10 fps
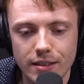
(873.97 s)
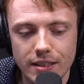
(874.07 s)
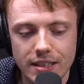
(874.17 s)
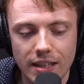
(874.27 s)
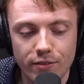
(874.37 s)

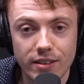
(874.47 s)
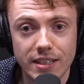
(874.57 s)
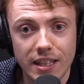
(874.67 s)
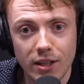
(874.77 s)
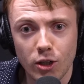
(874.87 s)

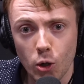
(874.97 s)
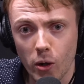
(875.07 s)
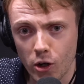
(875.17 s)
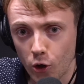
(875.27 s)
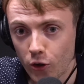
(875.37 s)
17
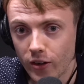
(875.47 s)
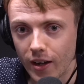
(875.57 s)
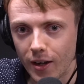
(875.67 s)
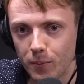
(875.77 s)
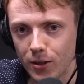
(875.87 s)
going
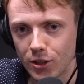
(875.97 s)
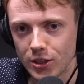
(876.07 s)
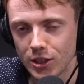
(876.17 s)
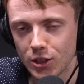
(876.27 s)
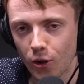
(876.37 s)
under because
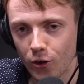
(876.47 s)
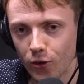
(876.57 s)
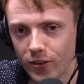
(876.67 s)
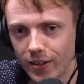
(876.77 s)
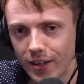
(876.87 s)
he's gone
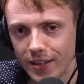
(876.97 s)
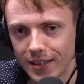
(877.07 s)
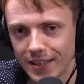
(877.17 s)
under.